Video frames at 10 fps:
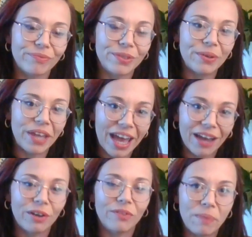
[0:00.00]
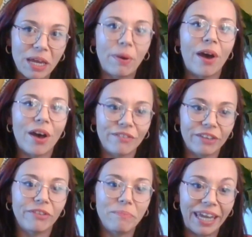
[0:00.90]
So yeah, kind of a big part of
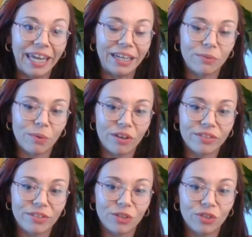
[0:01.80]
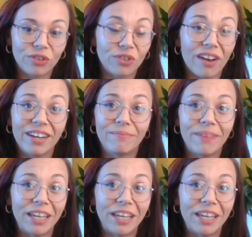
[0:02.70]
it for me was to just try and